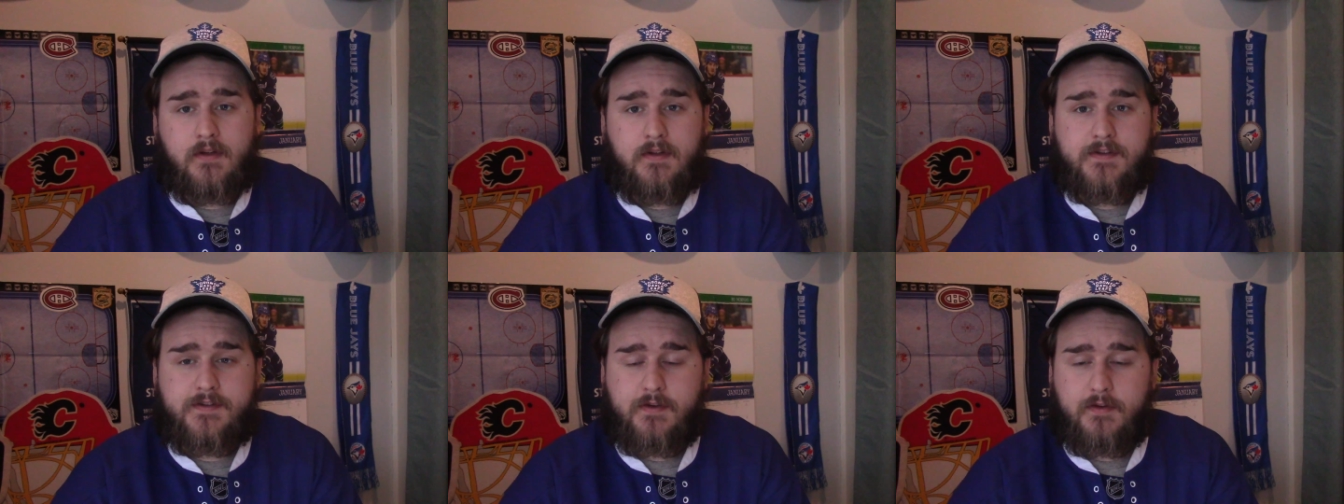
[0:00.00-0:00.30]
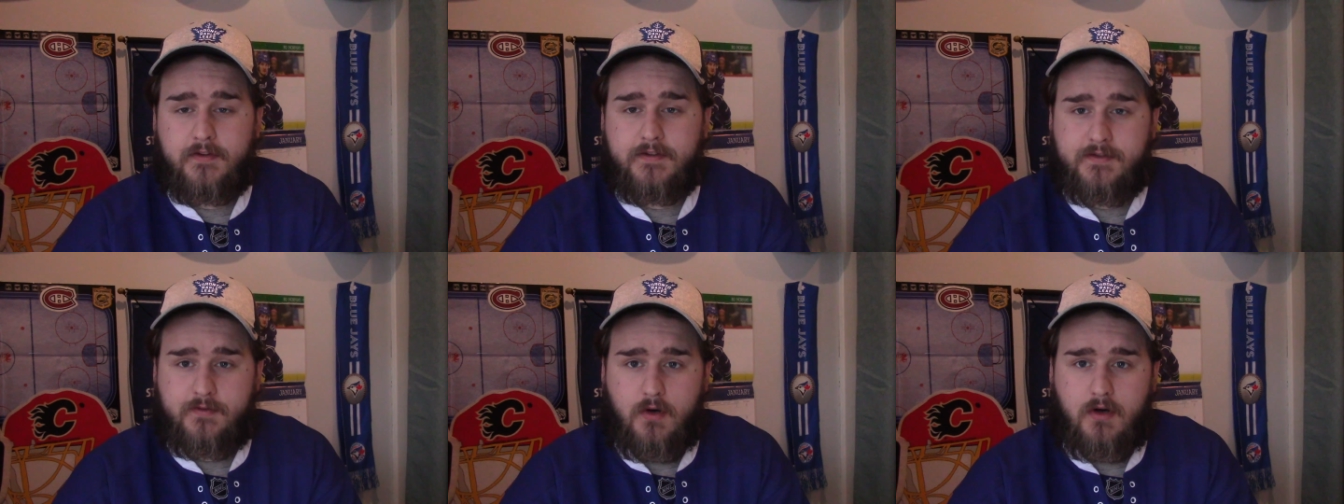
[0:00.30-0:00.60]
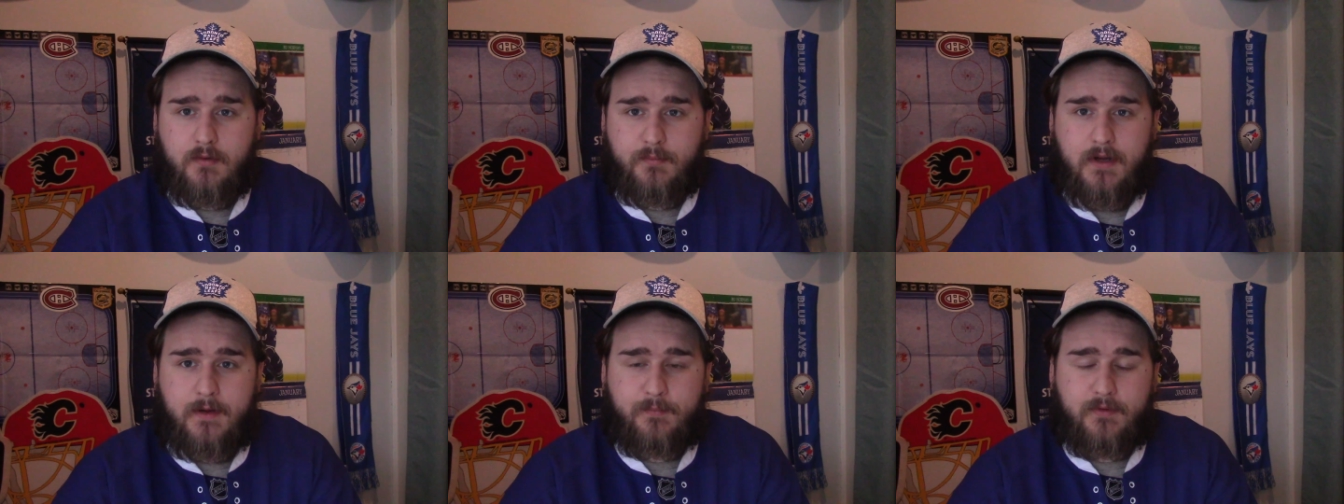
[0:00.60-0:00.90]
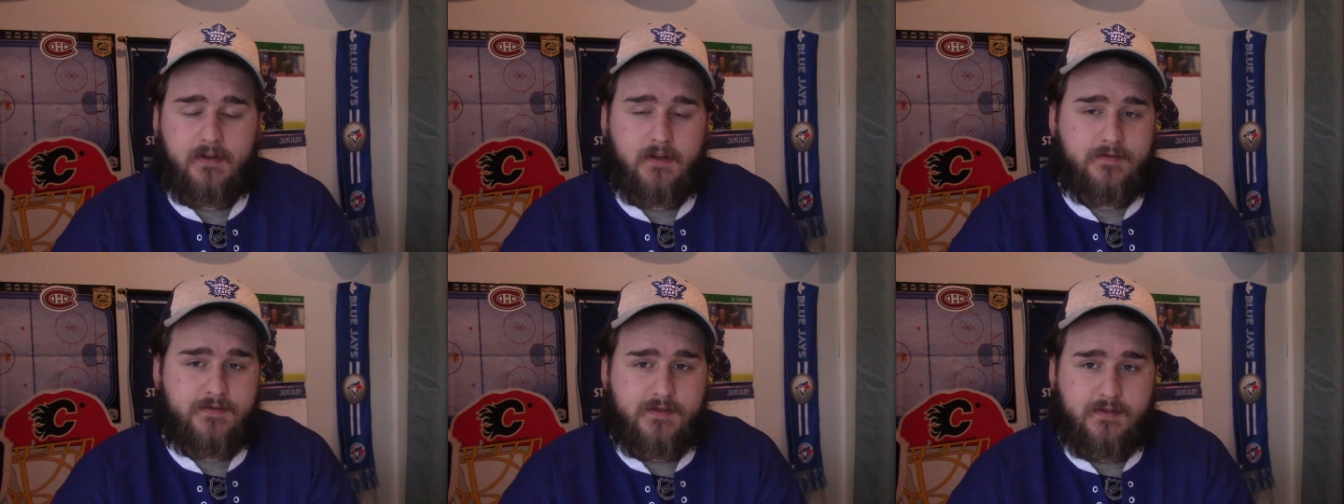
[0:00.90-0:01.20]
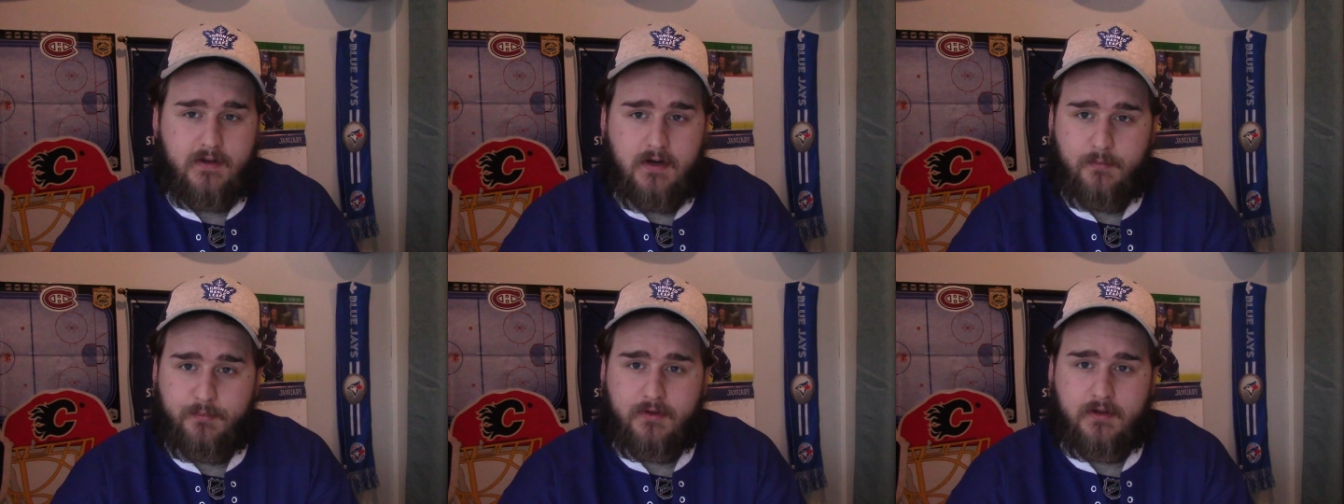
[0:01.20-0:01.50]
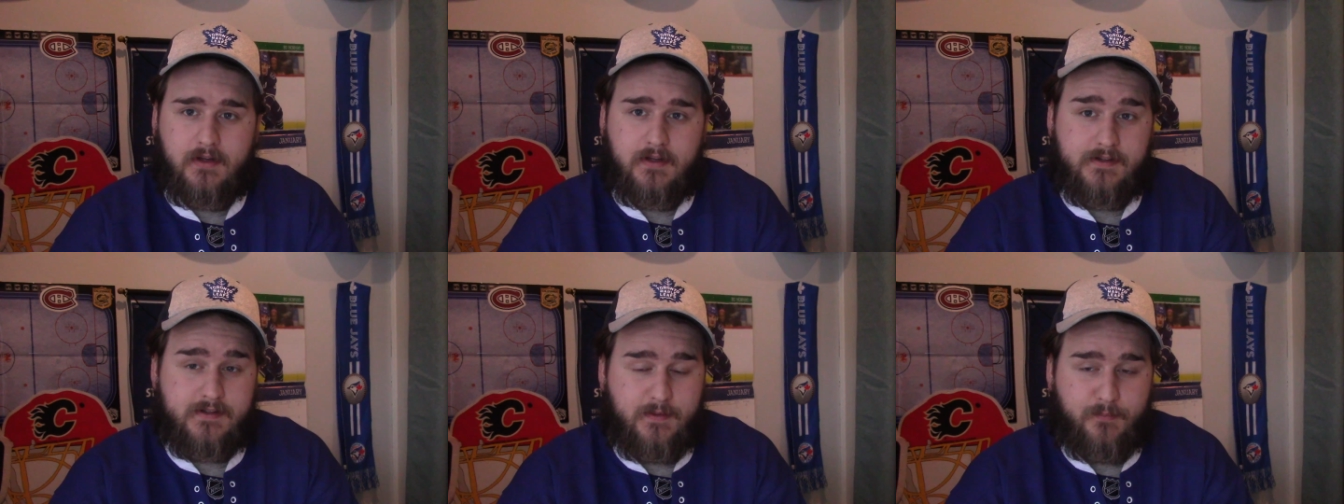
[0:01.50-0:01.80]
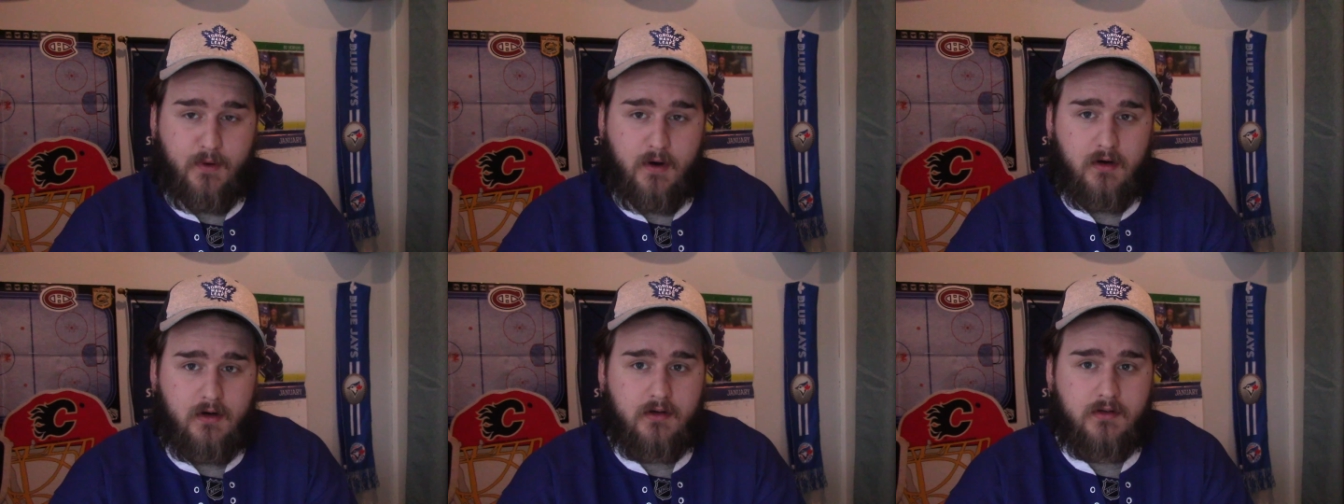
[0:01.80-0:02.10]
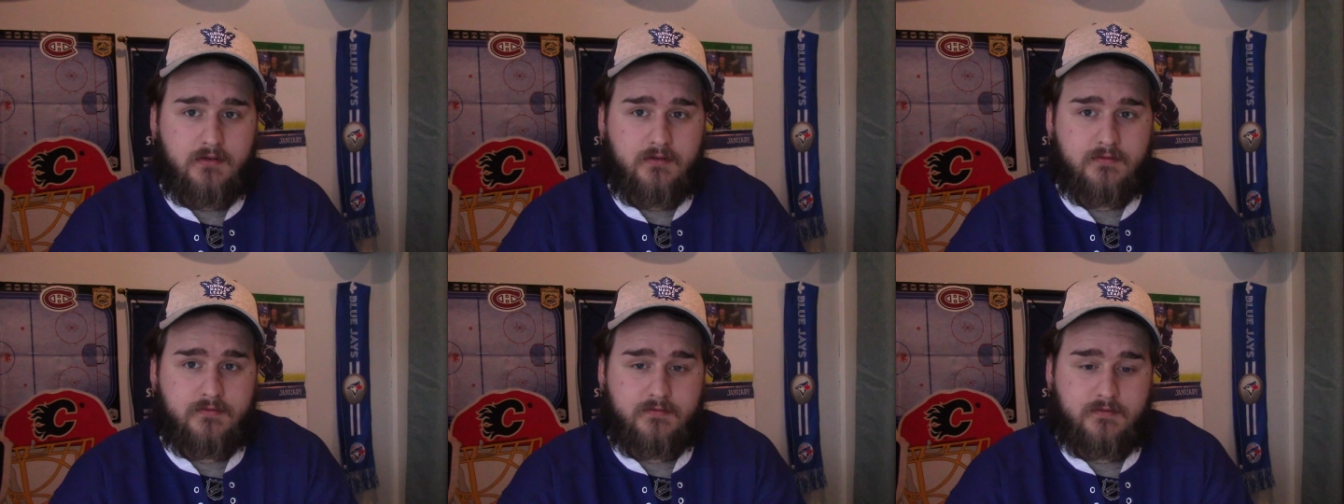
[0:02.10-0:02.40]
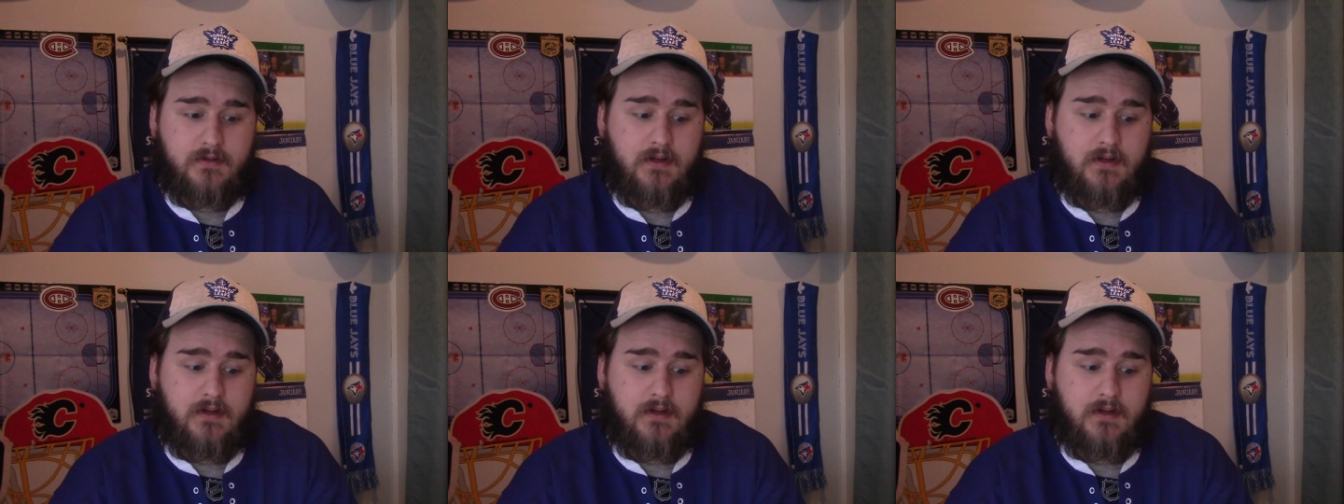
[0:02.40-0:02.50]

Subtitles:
So the Toronto Maple Leafs are playing tomorrow.